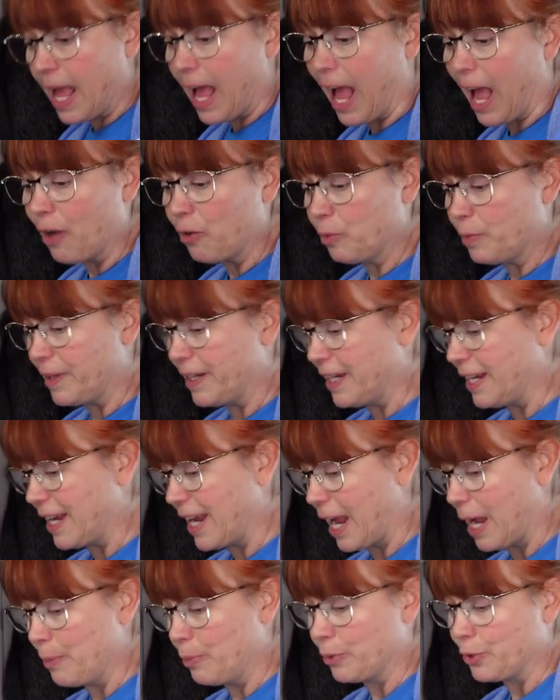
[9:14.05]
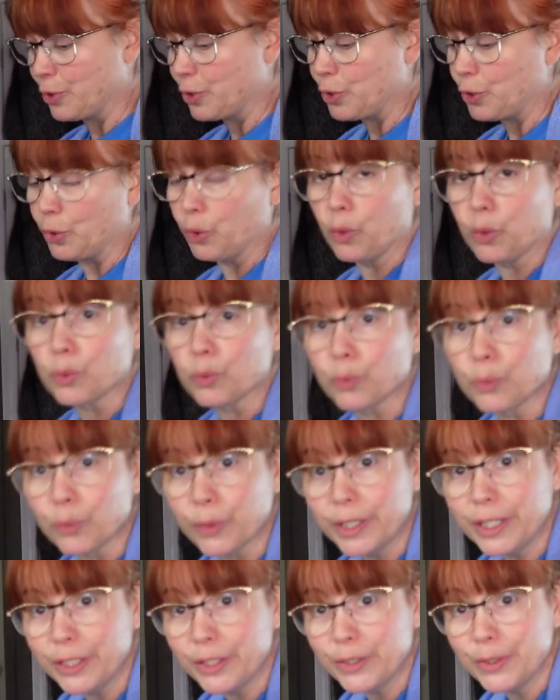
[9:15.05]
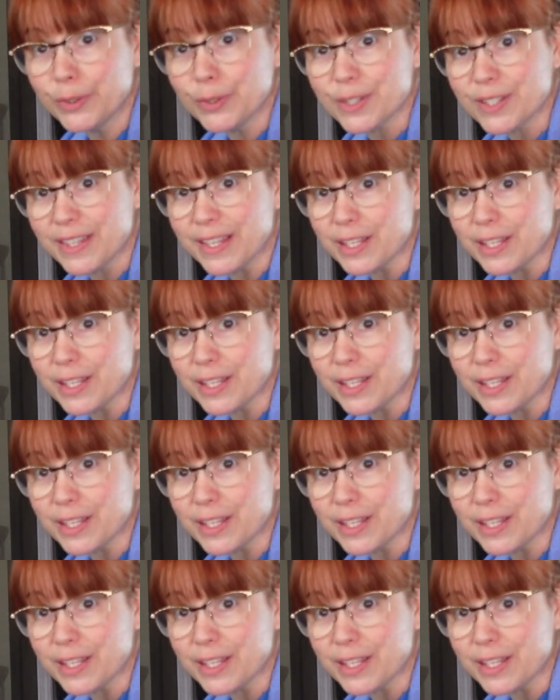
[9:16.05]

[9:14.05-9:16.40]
I will be able to reuse